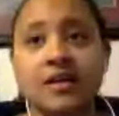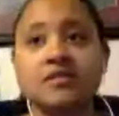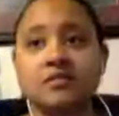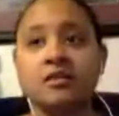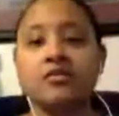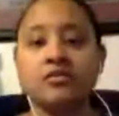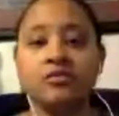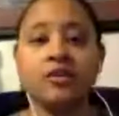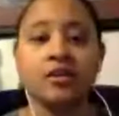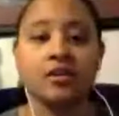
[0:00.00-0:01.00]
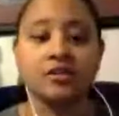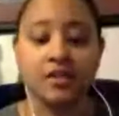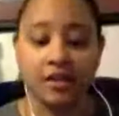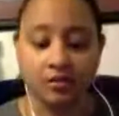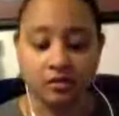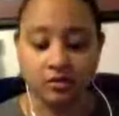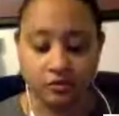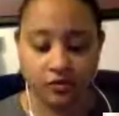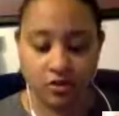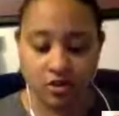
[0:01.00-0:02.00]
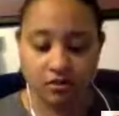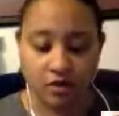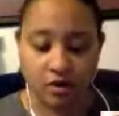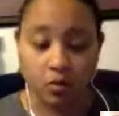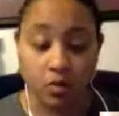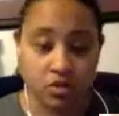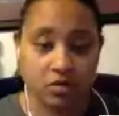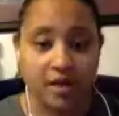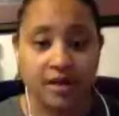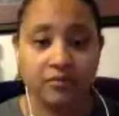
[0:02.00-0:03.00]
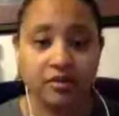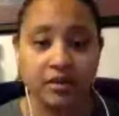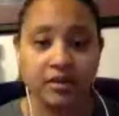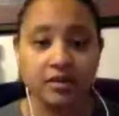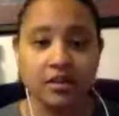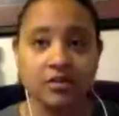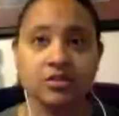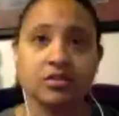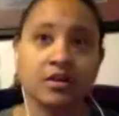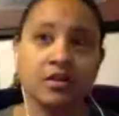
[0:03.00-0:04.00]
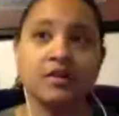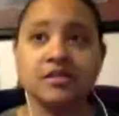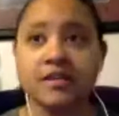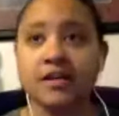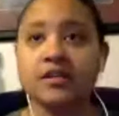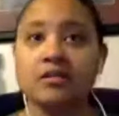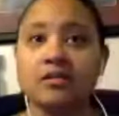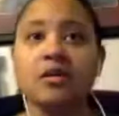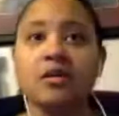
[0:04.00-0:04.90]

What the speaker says: the other thing. It's like, first of all, was your life really in danger? And then second of all,